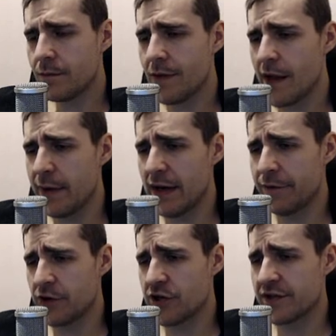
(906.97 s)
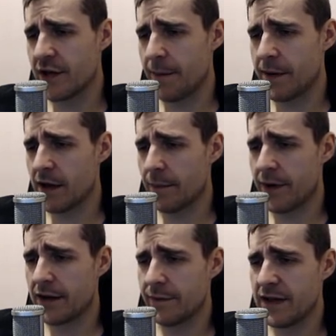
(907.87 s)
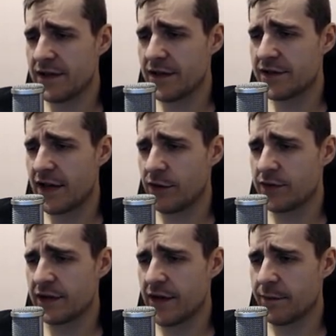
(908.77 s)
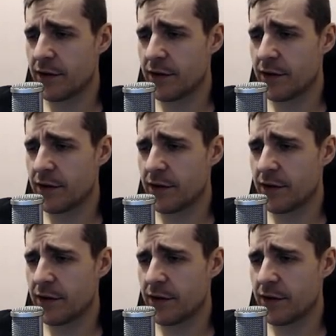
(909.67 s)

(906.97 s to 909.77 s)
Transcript: I mean, if you're just picking up random E6 and using them,